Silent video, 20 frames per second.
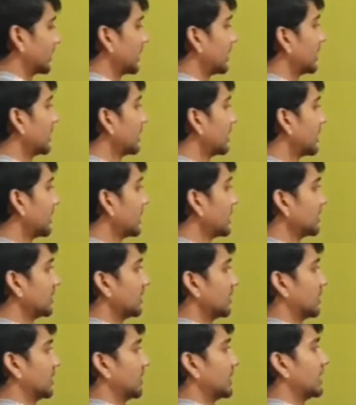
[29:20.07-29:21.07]
clearly
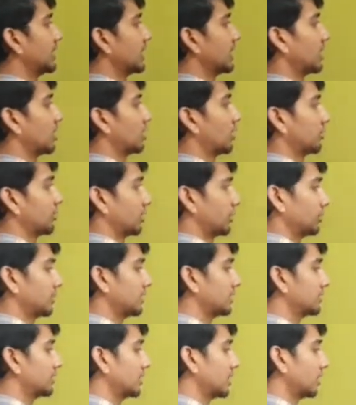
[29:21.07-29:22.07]
integral of f
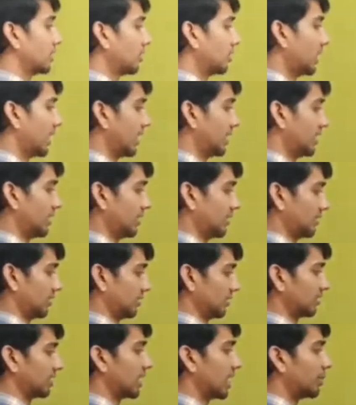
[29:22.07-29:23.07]
is 0 and
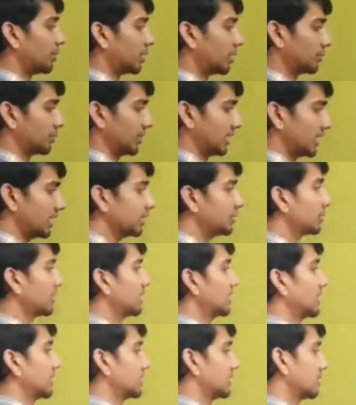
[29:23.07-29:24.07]
gamma of e
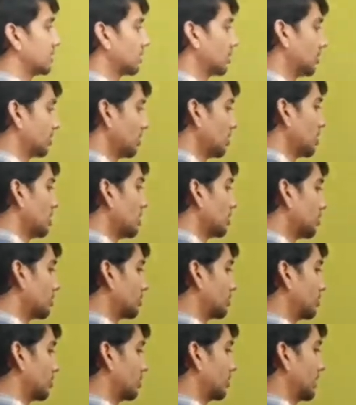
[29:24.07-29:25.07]
infinity is 0.
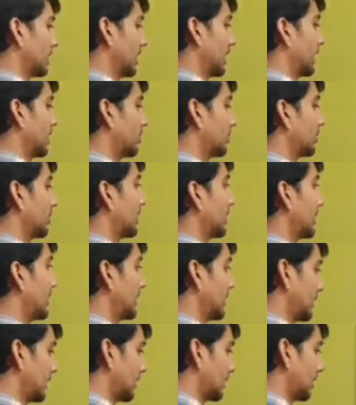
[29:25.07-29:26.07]
So we have
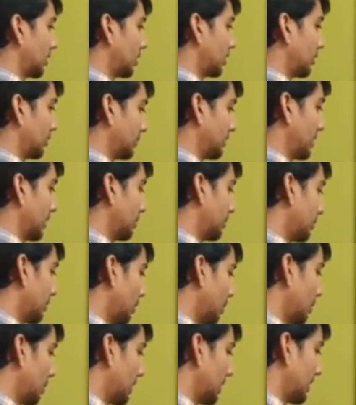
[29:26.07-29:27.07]
integral of f
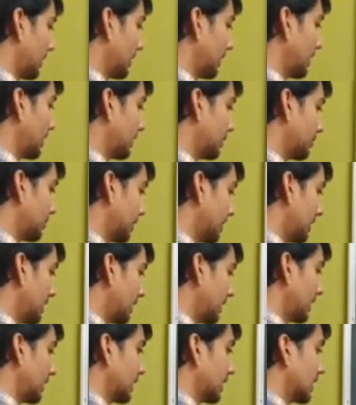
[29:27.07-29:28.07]
over e
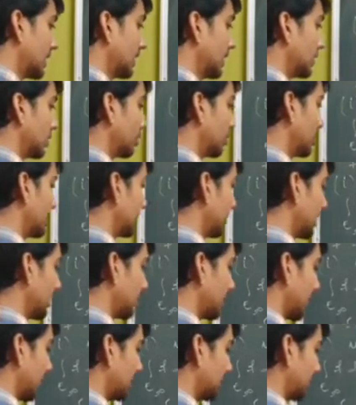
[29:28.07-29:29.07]
infinity to be
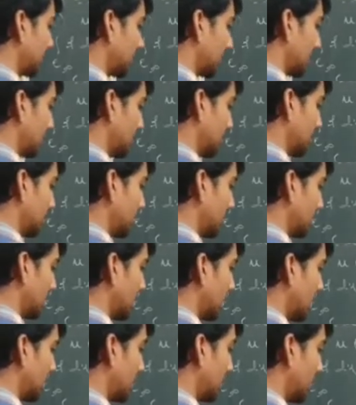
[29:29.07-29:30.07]
same as
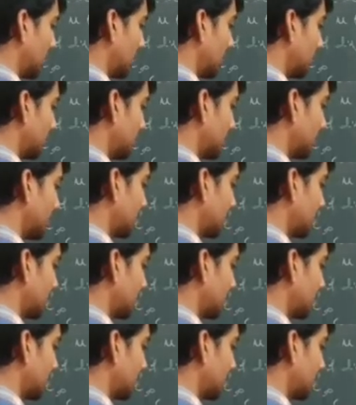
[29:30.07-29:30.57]
gamma of